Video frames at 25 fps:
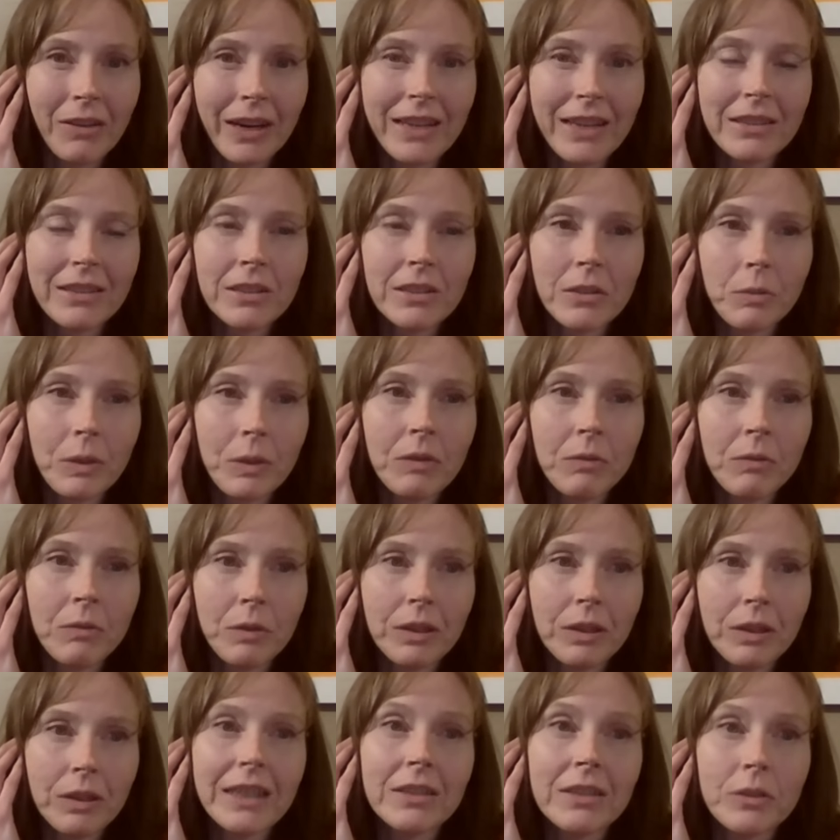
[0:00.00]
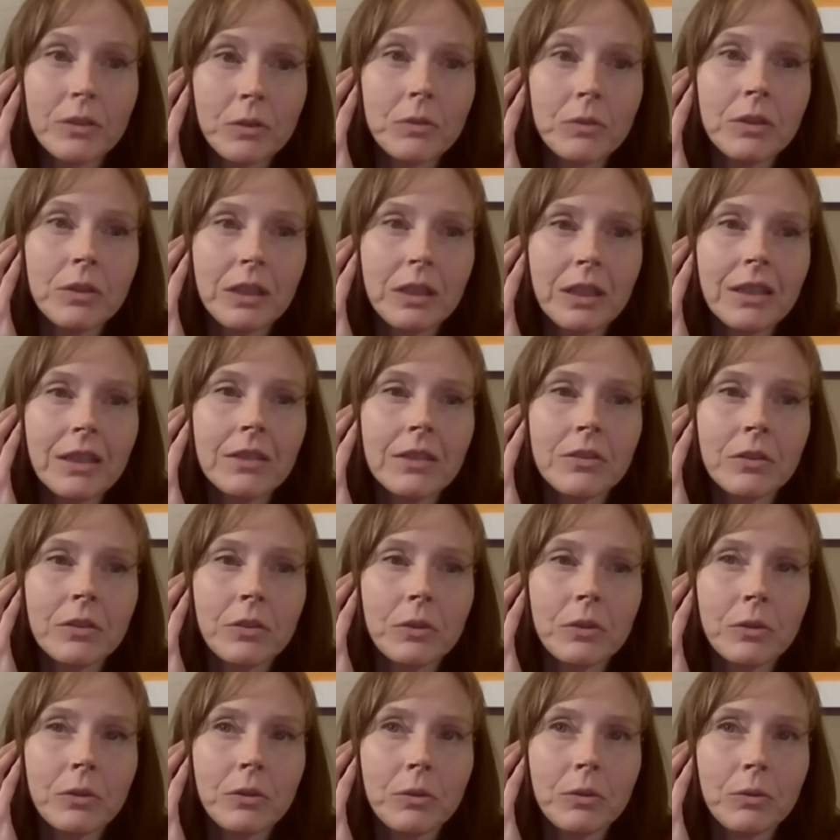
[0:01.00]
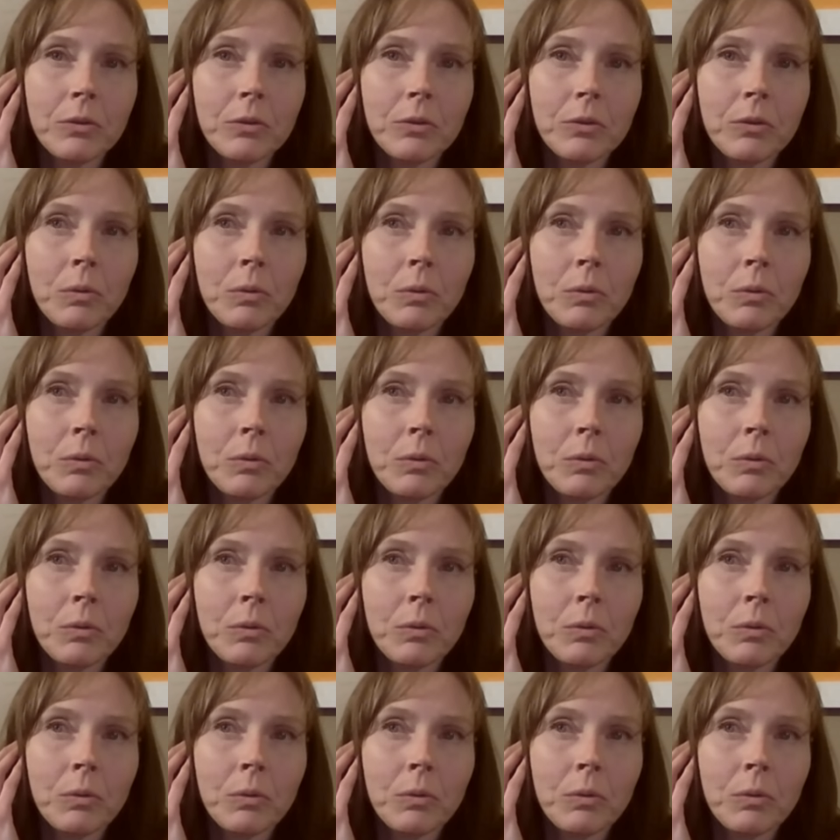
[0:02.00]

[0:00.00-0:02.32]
right so we really do need to